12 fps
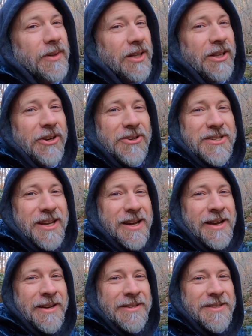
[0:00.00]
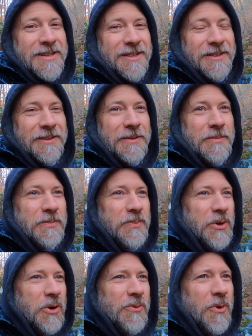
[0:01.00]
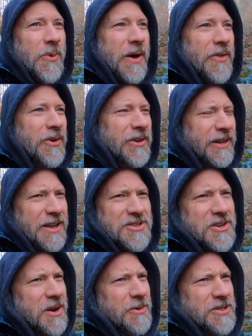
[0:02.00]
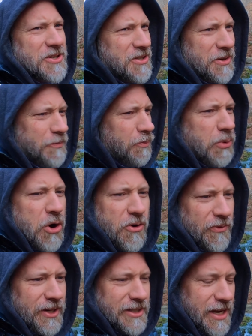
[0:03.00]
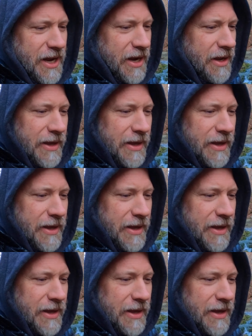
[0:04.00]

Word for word: Clear skies, beautiful weather. Yesterday was just a perfect day.